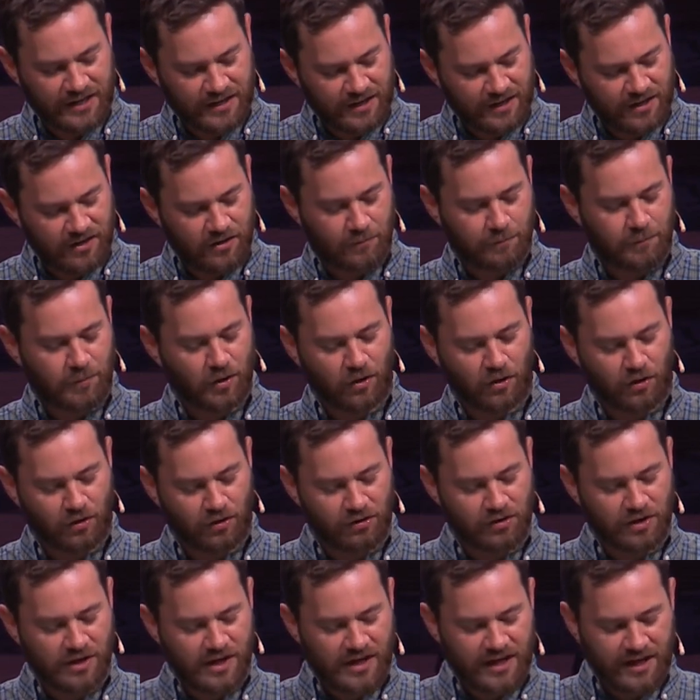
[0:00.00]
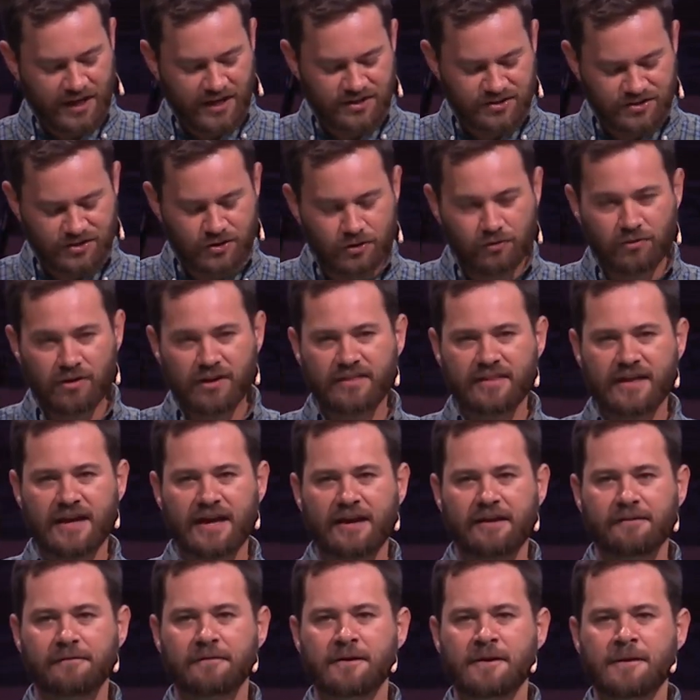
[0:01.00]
Here, Paul is doing that.